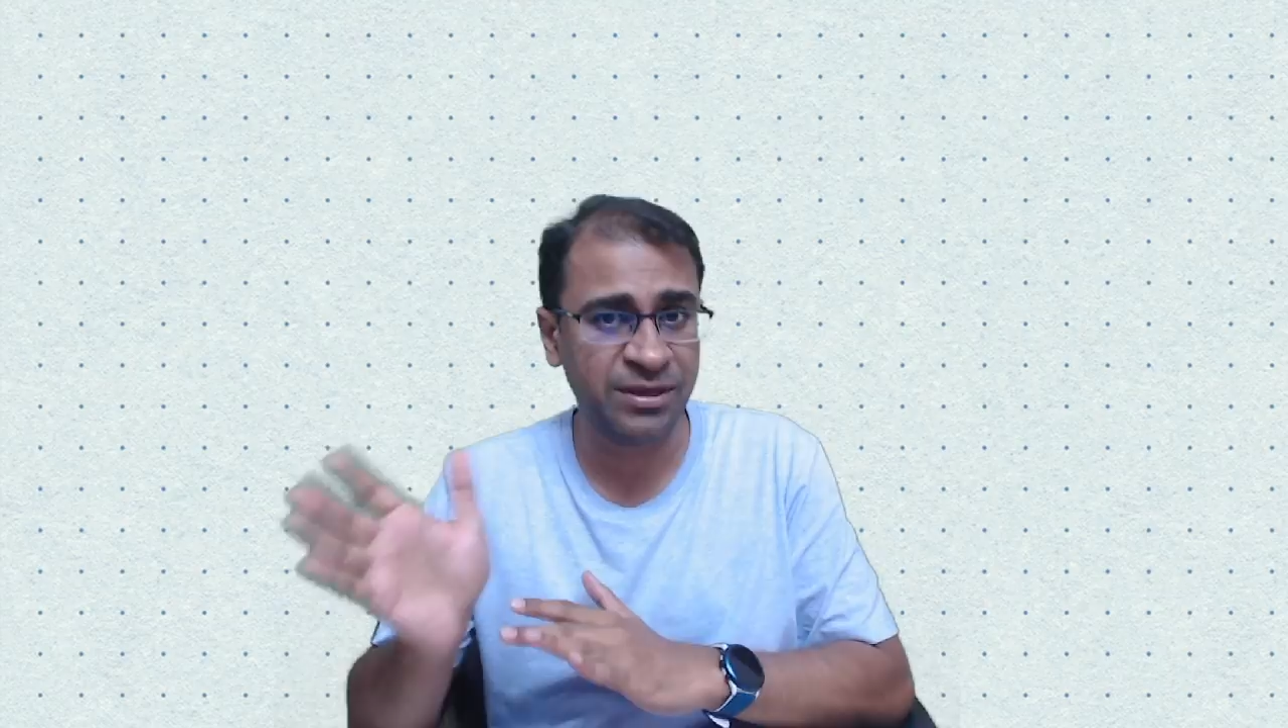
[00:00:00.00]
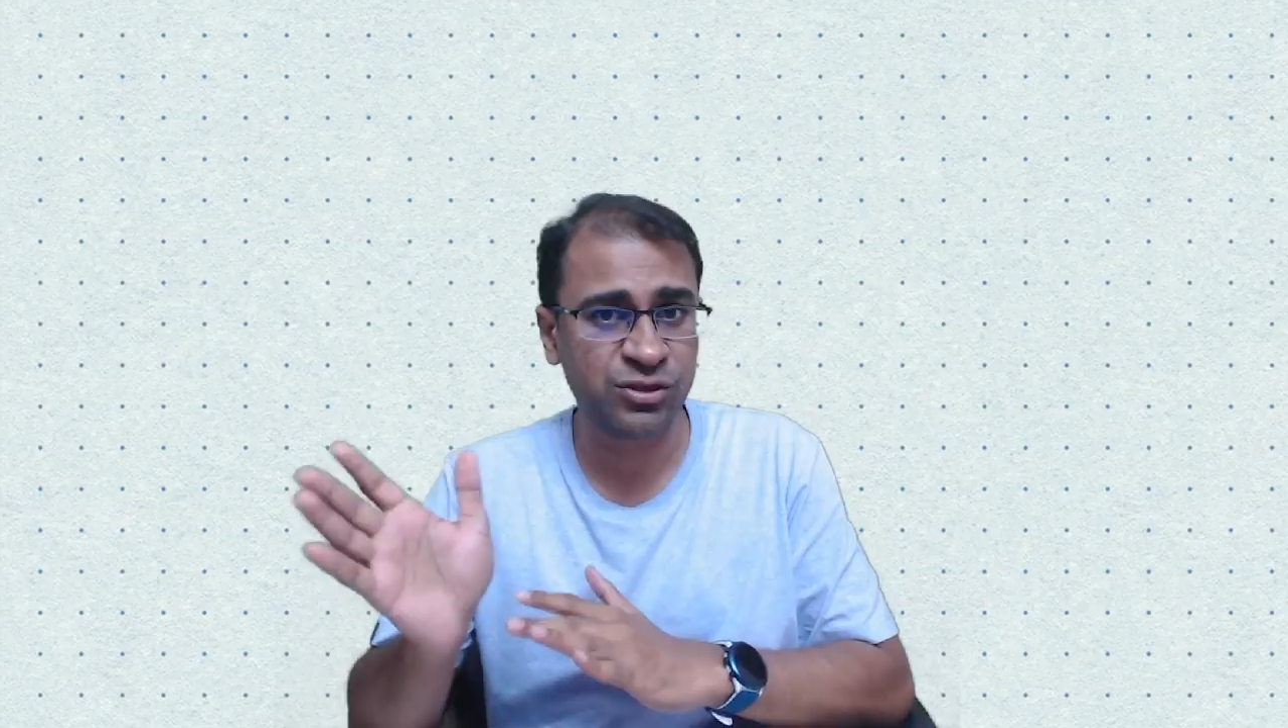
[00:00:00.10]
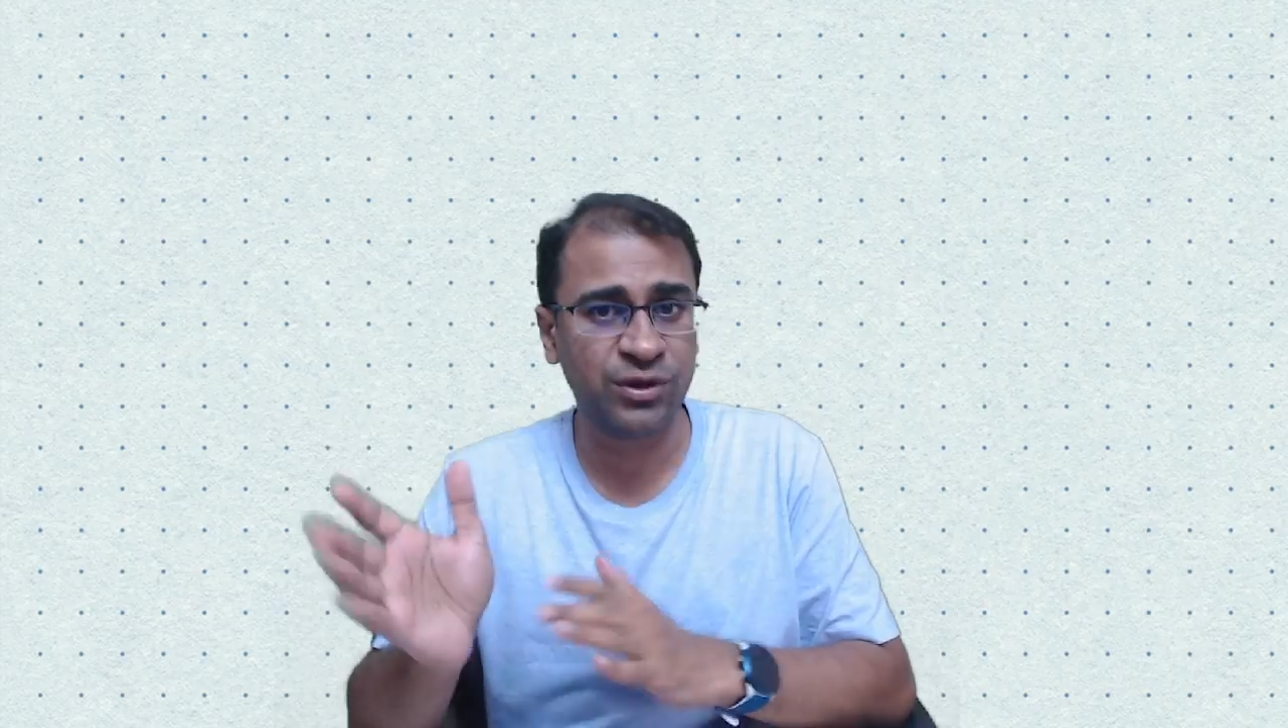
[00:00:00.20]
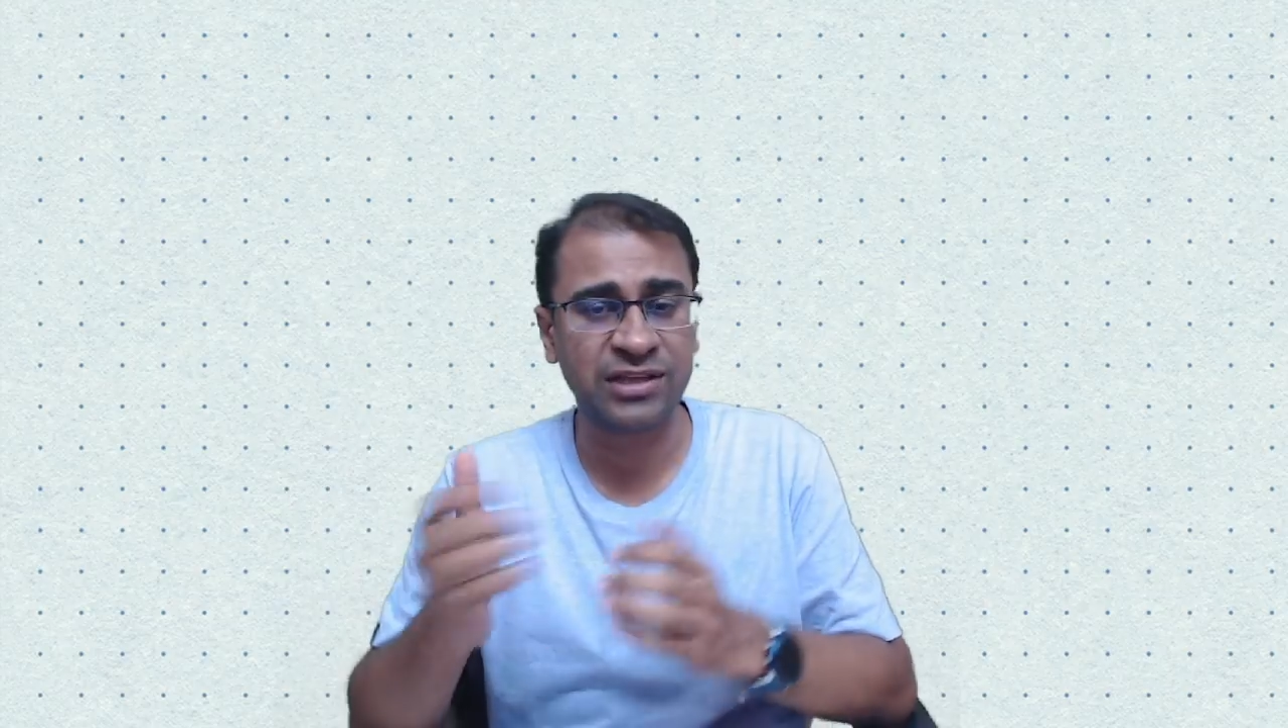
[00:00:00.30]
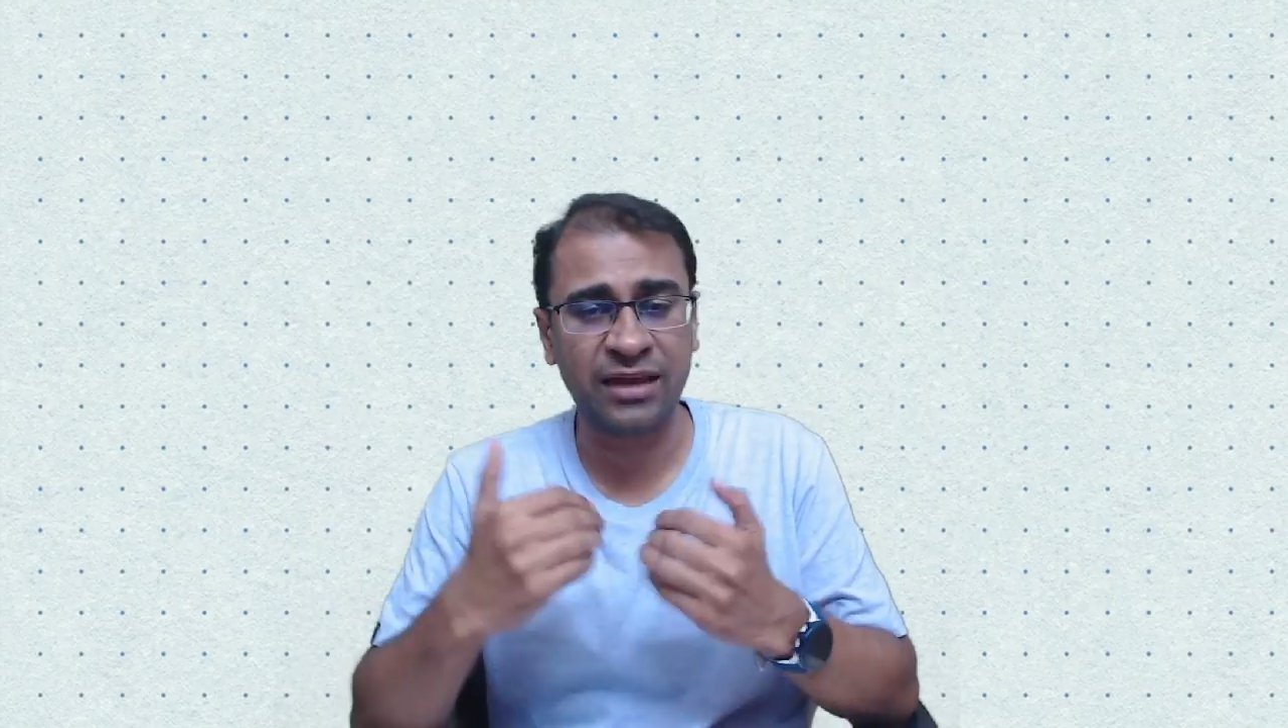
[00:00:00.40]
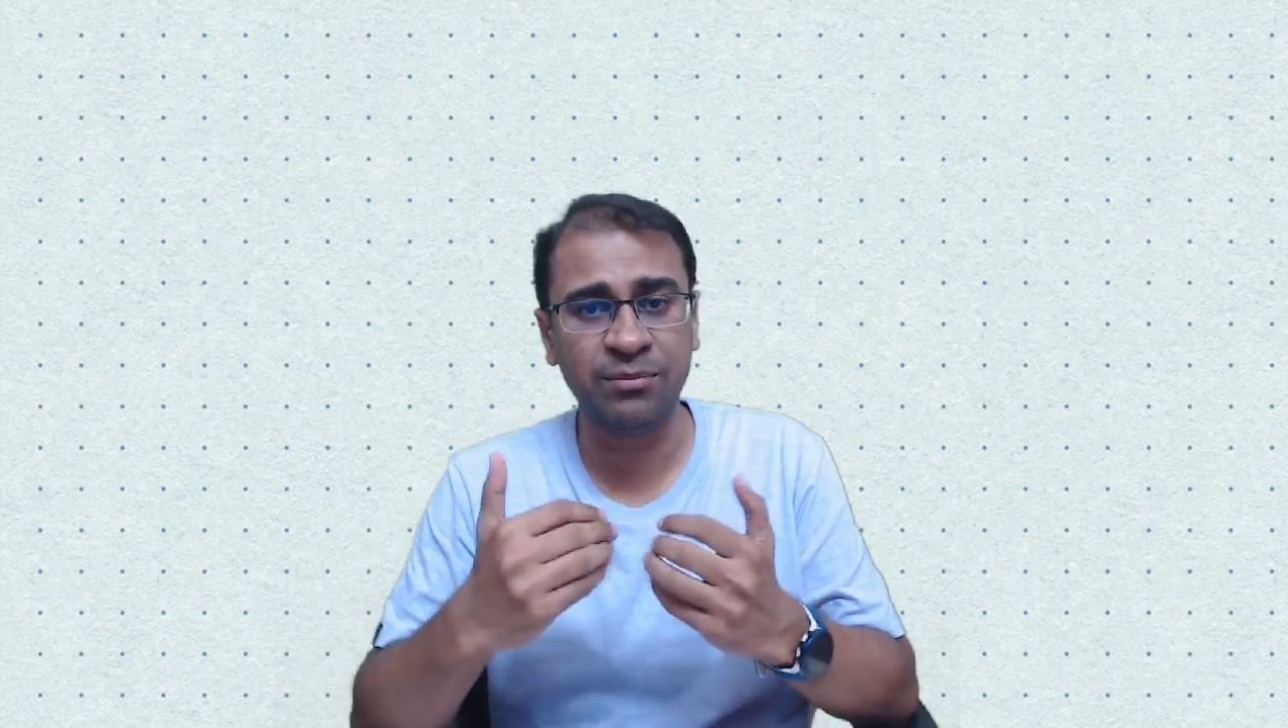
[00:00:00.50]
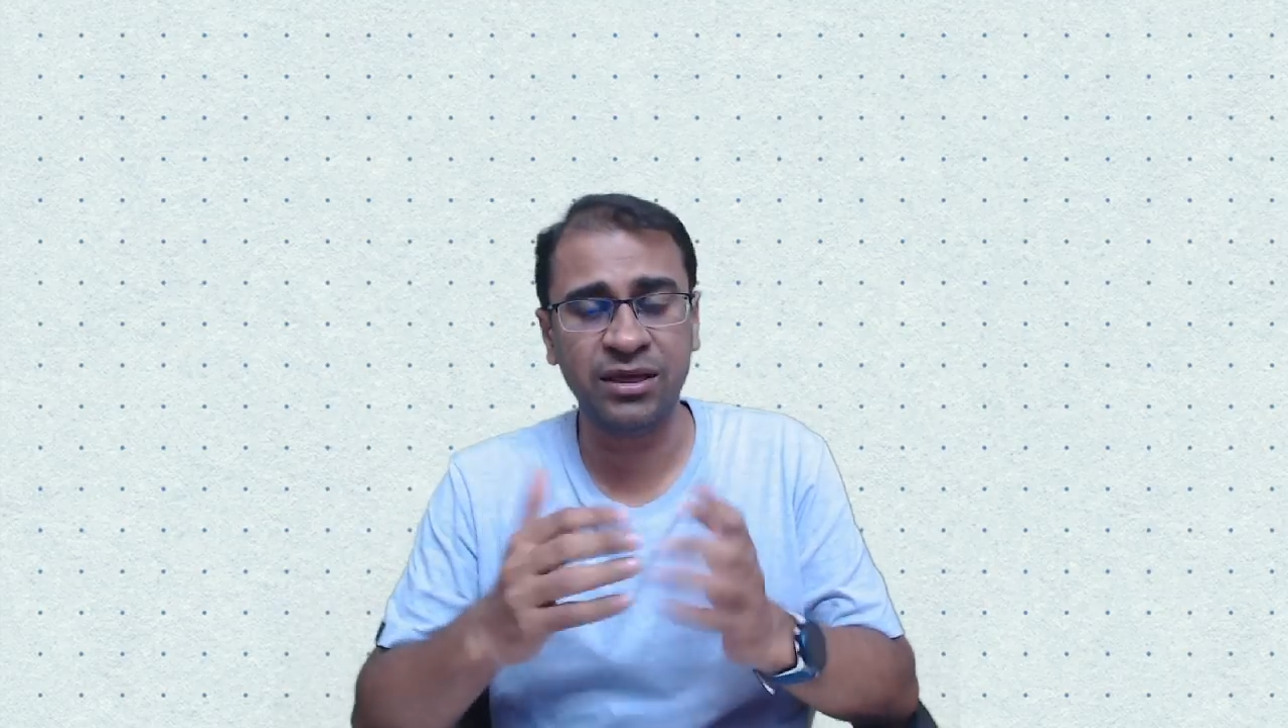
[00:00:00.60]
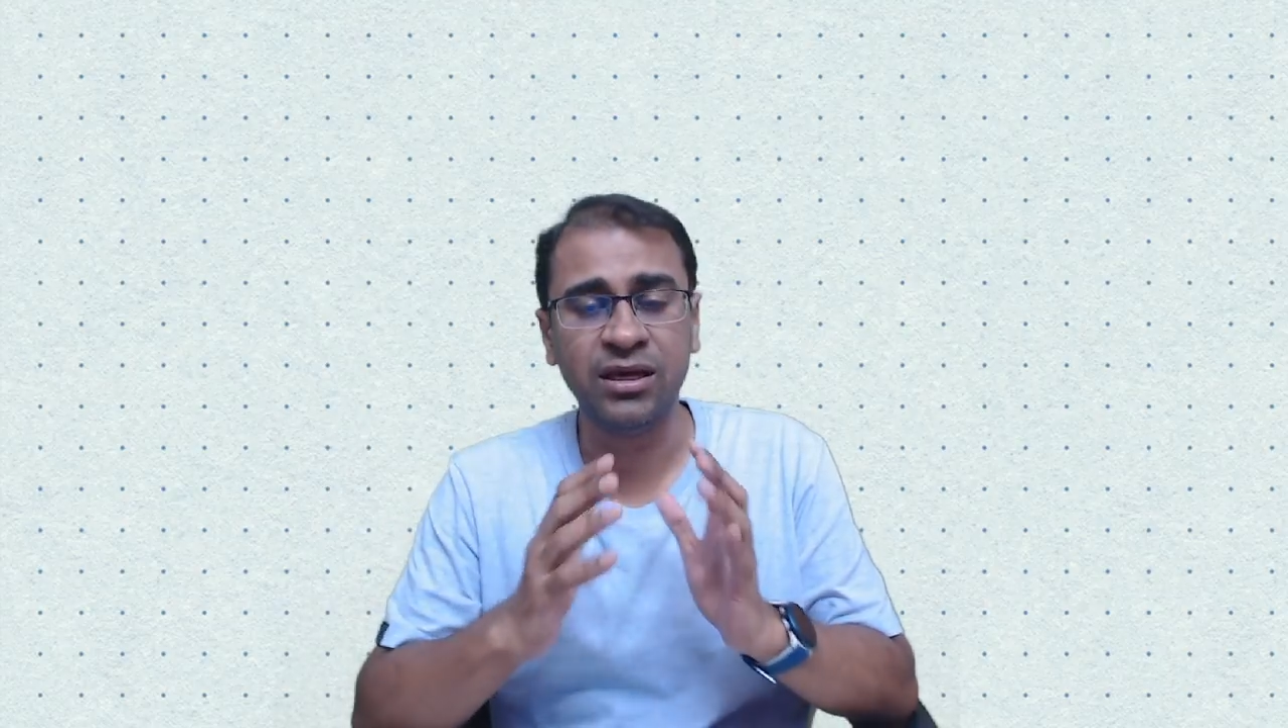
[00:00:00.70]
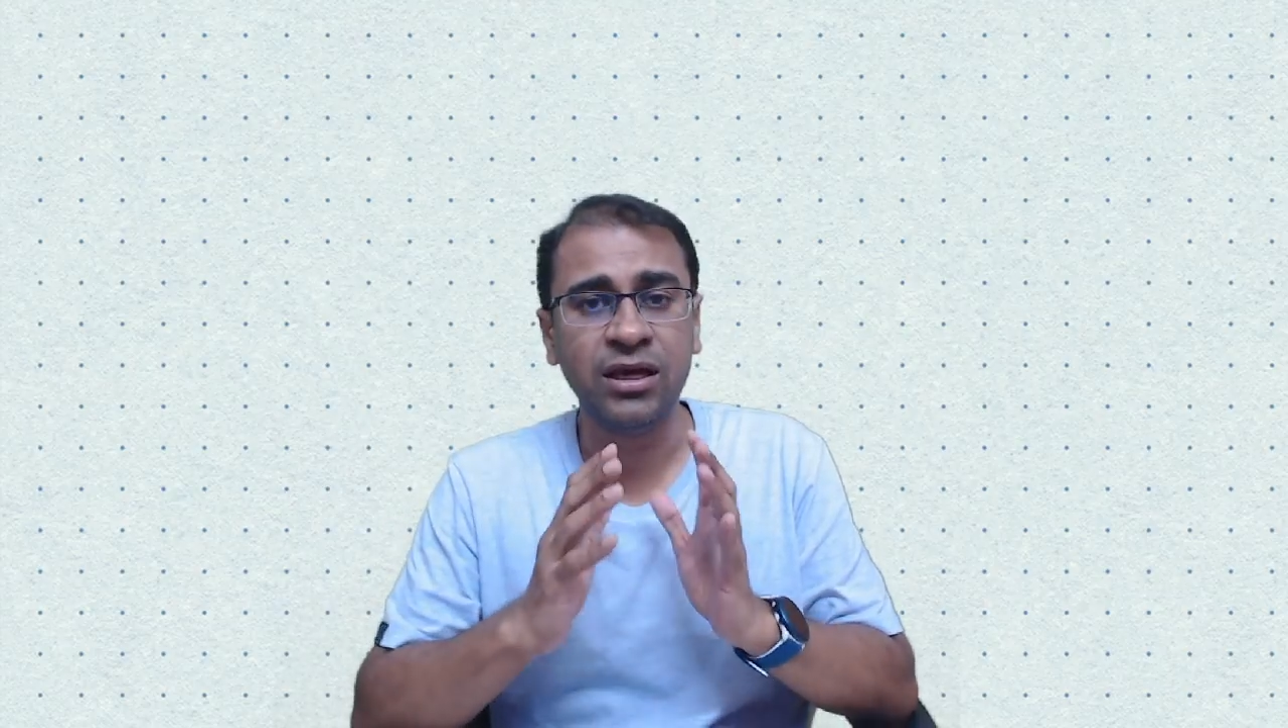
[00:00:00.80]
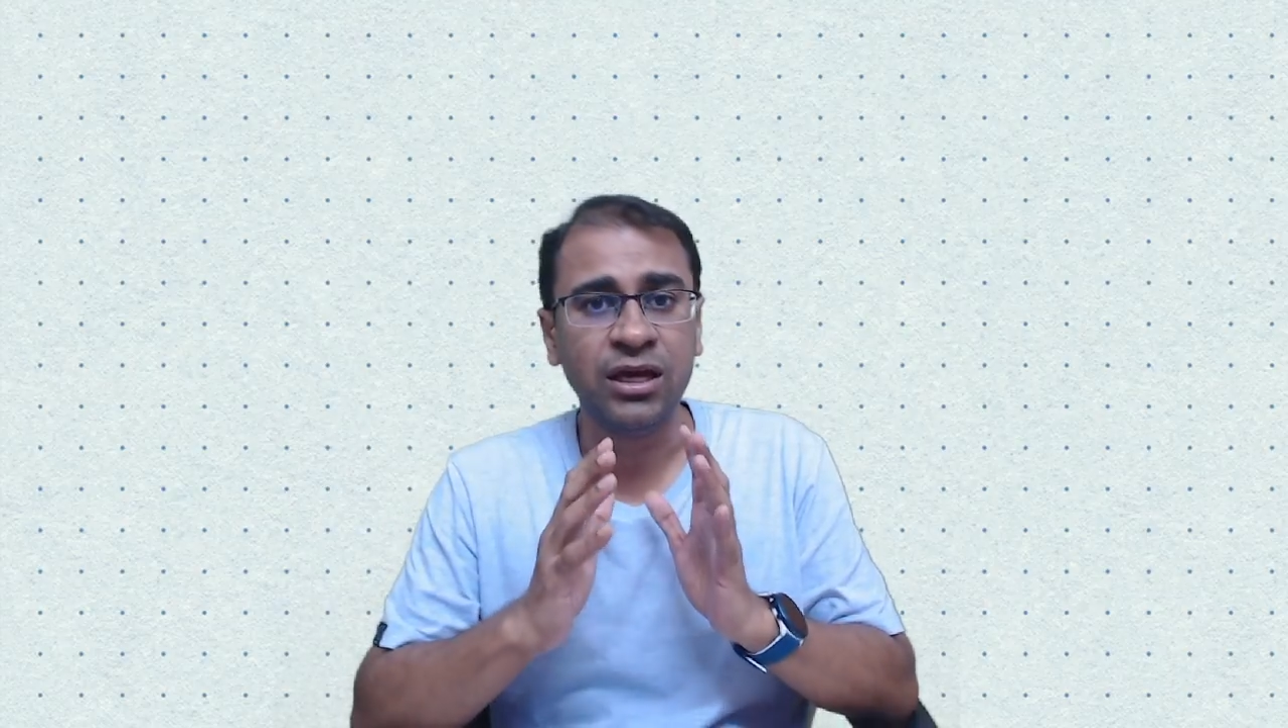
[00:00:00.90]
student like me,